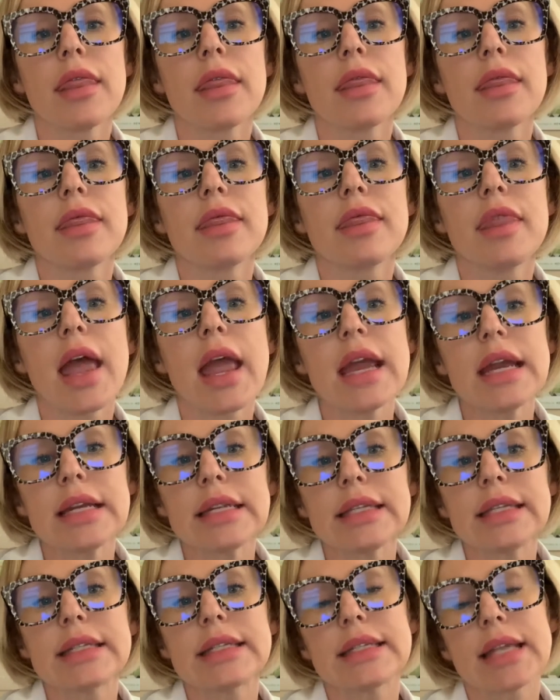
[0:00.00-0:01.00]
they
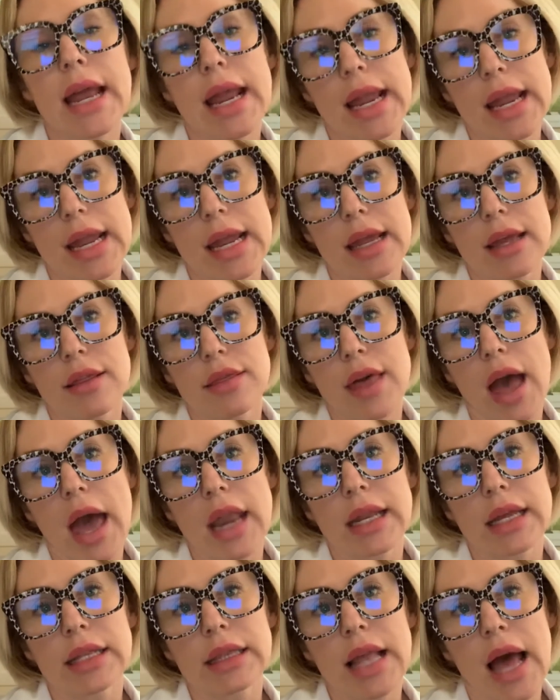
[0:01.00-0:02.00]
say
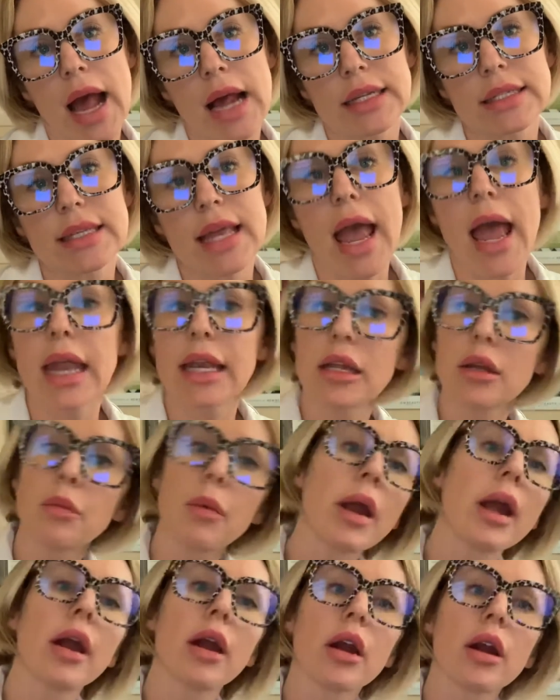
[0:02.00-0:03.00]
that it lasts
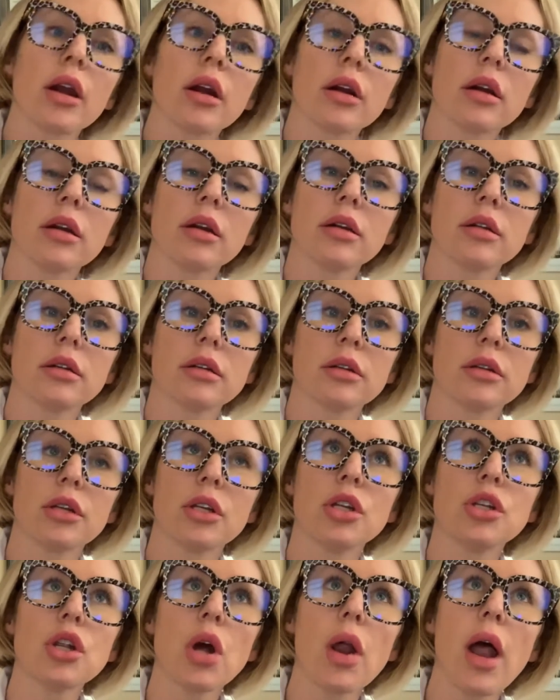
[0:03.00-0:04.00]
anywhere,
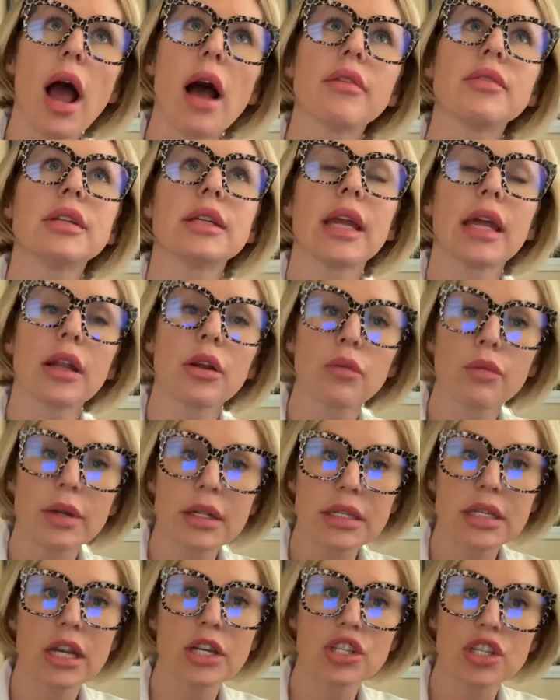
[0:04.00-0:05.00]
you don't have to get it
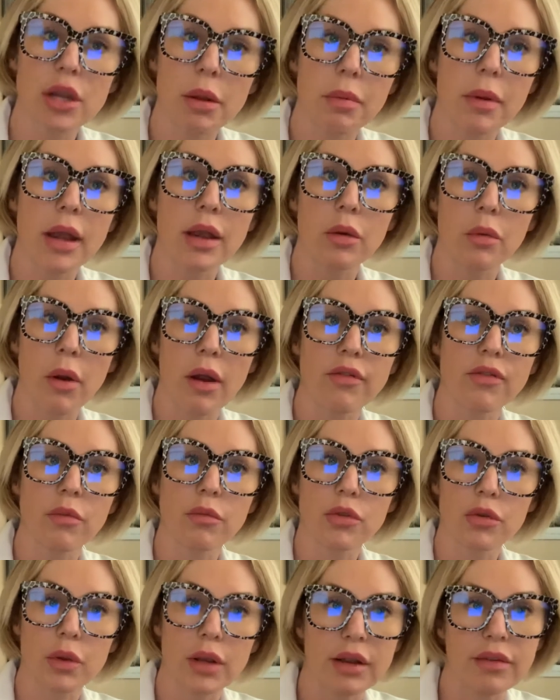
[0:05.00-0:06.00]
retouched up anywhere
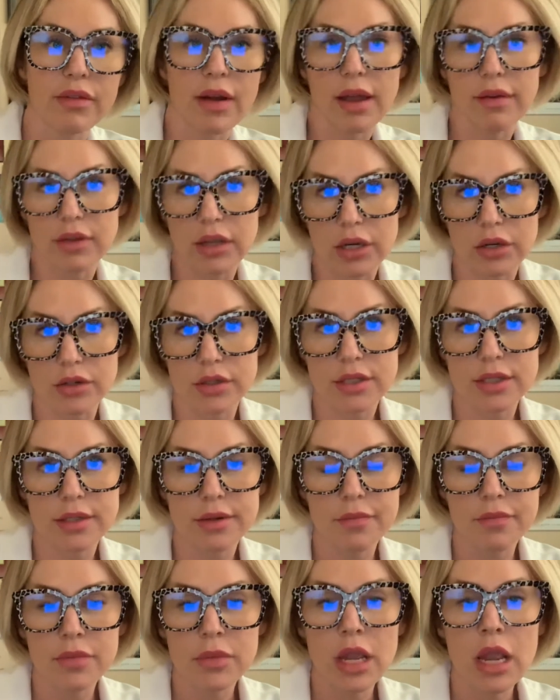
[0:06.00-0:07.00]
from 3 to 5
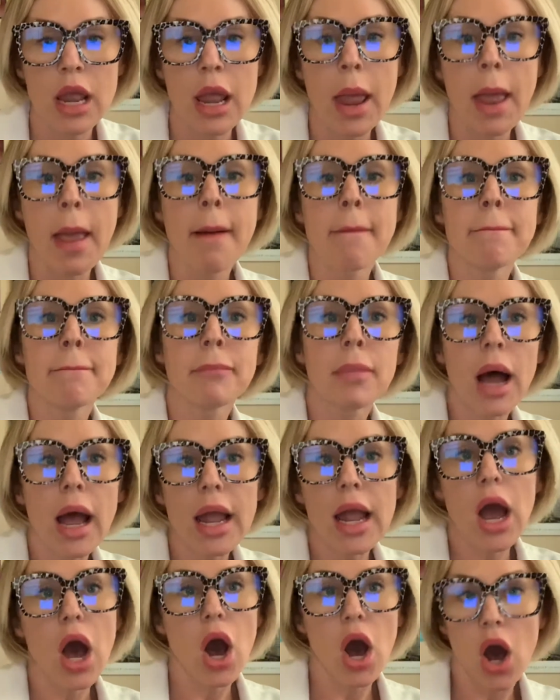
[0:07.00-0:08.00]
years.
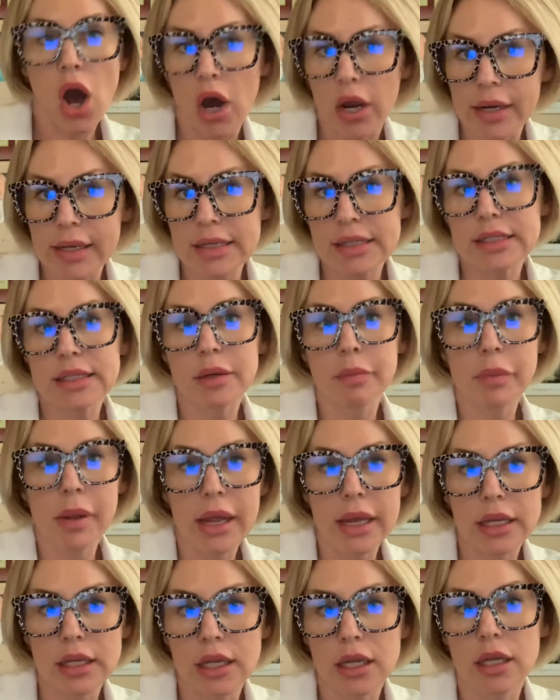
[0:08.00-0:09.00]
My honest
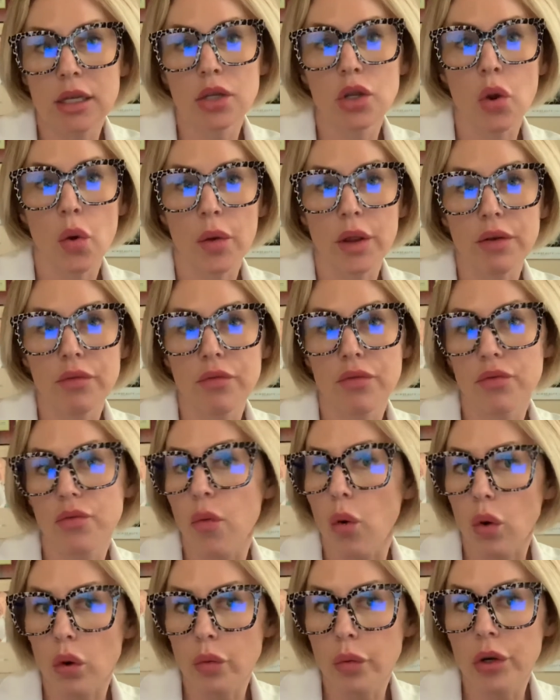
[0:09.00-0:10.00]
opinion going
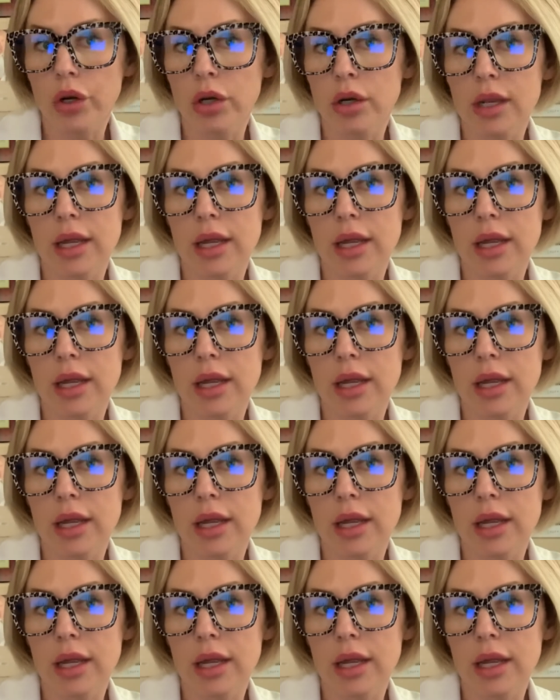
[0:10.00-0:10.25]
forward